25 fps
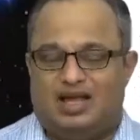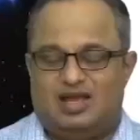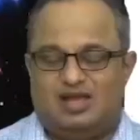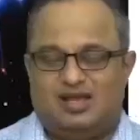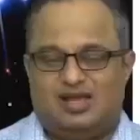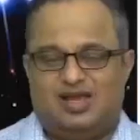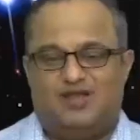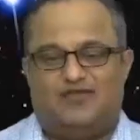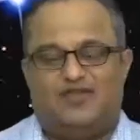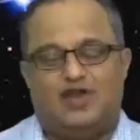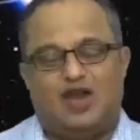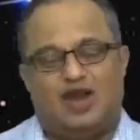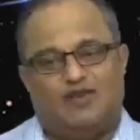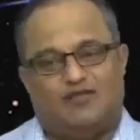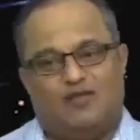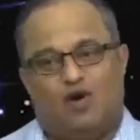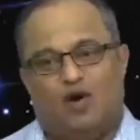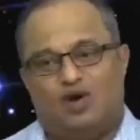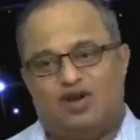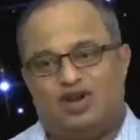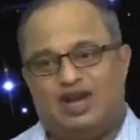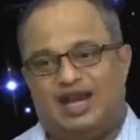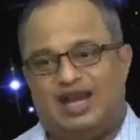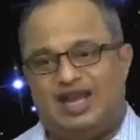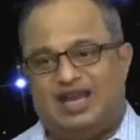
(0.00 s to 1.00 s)
If you have
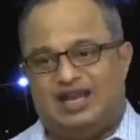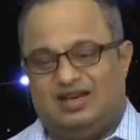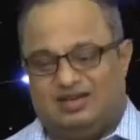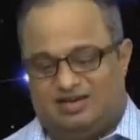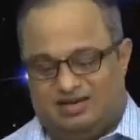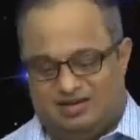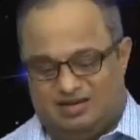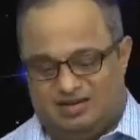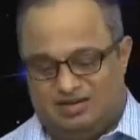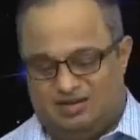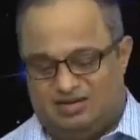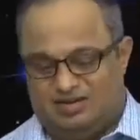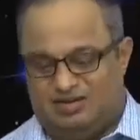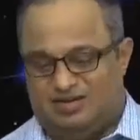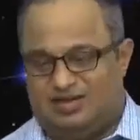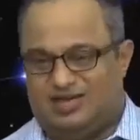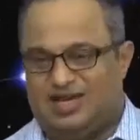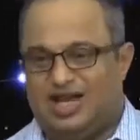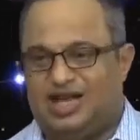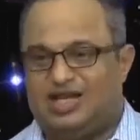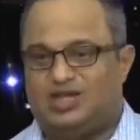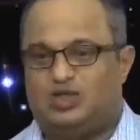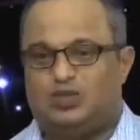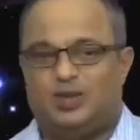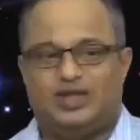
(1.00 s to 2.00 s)
already
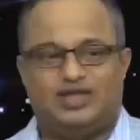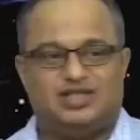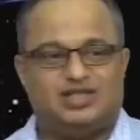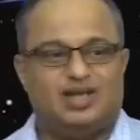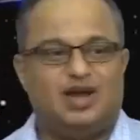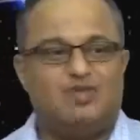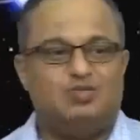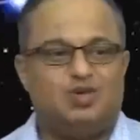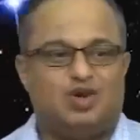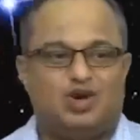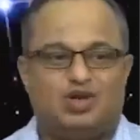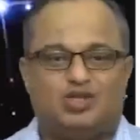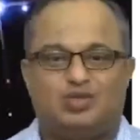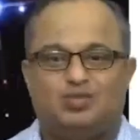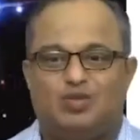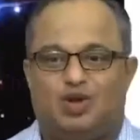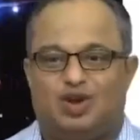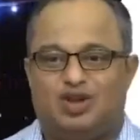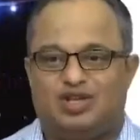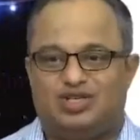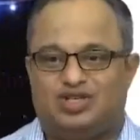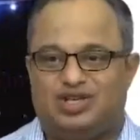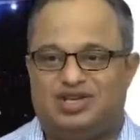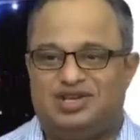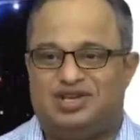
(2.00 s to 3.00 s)
dealt with some
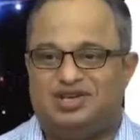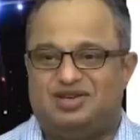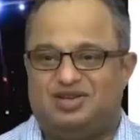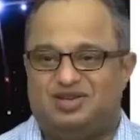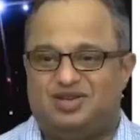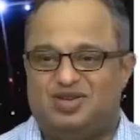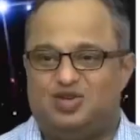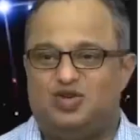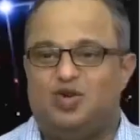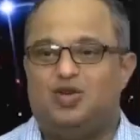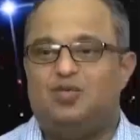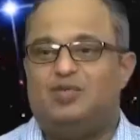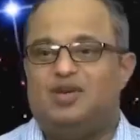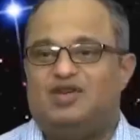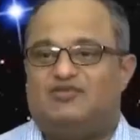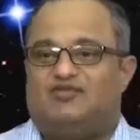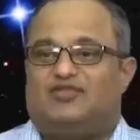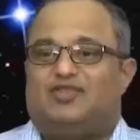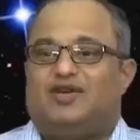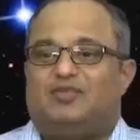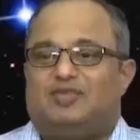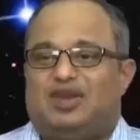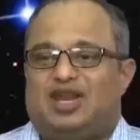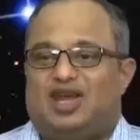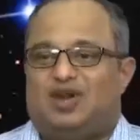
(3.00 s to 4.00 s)
cosmology, you will be
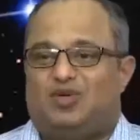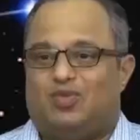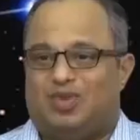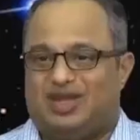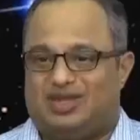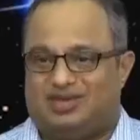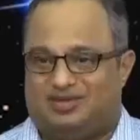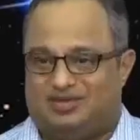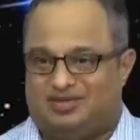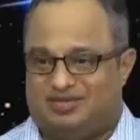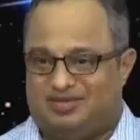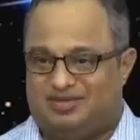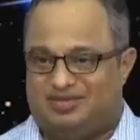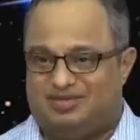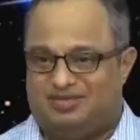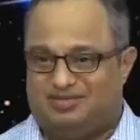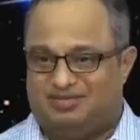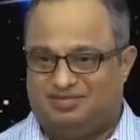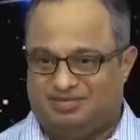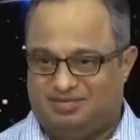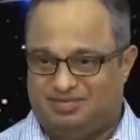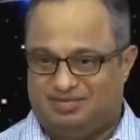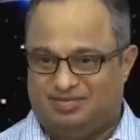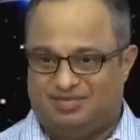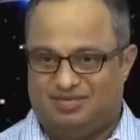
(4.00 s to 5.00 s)
familiar with
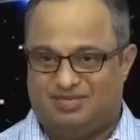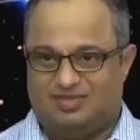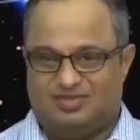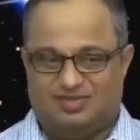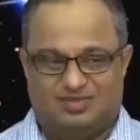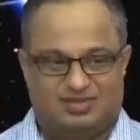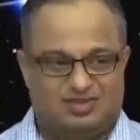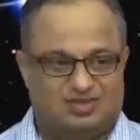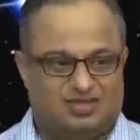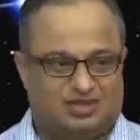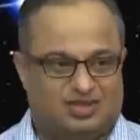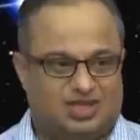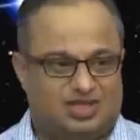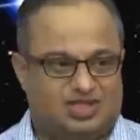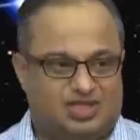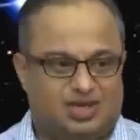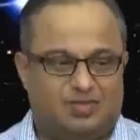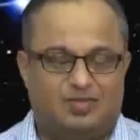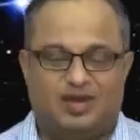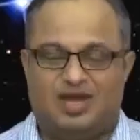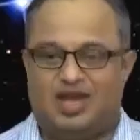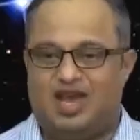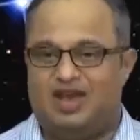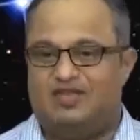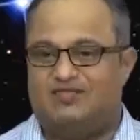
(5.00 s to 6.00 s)
such a
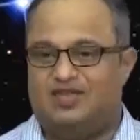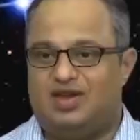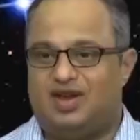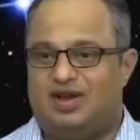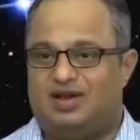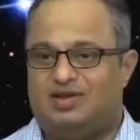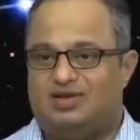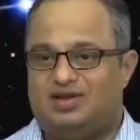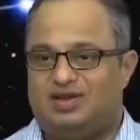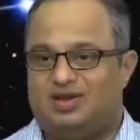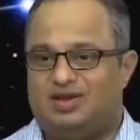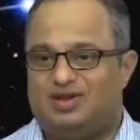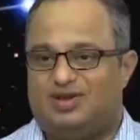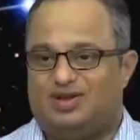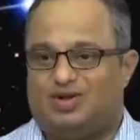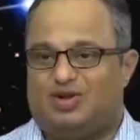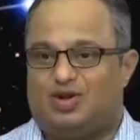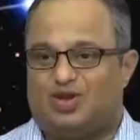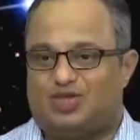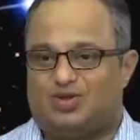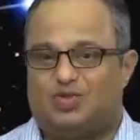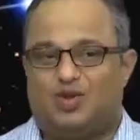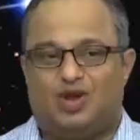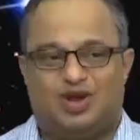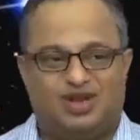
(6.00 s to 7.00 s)
behavior.
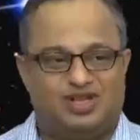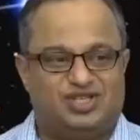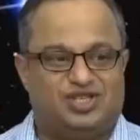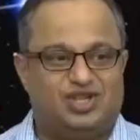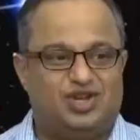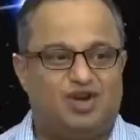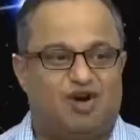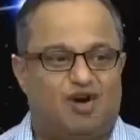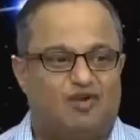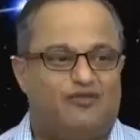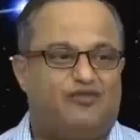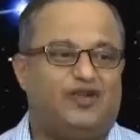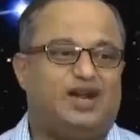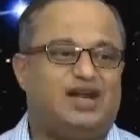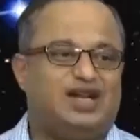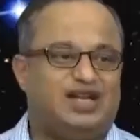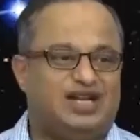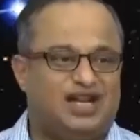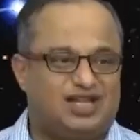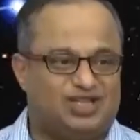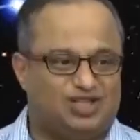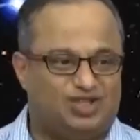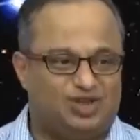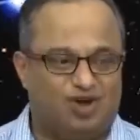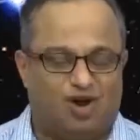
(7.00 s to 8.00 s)
Cosmology often
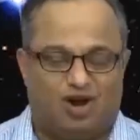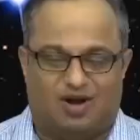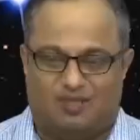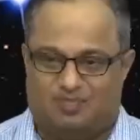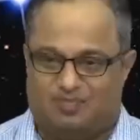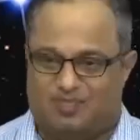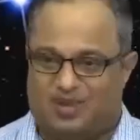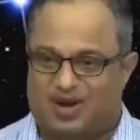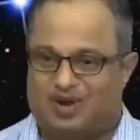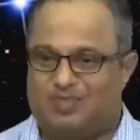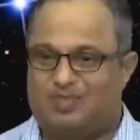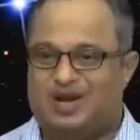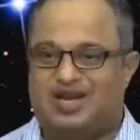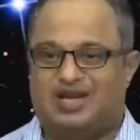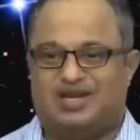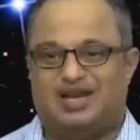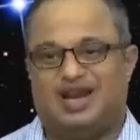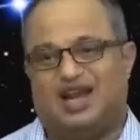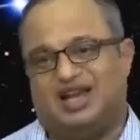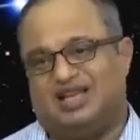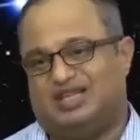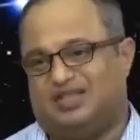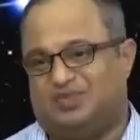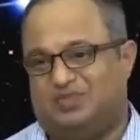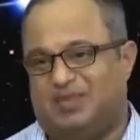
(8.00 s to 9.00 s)
does not permit
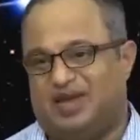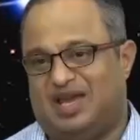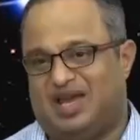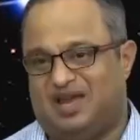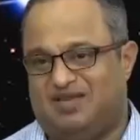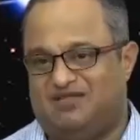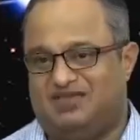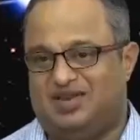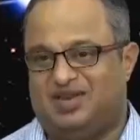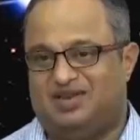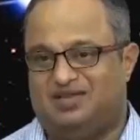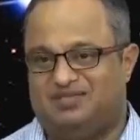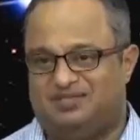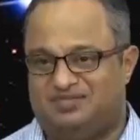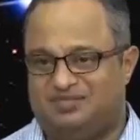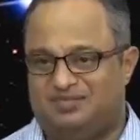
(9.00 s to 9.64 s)
nice behavior.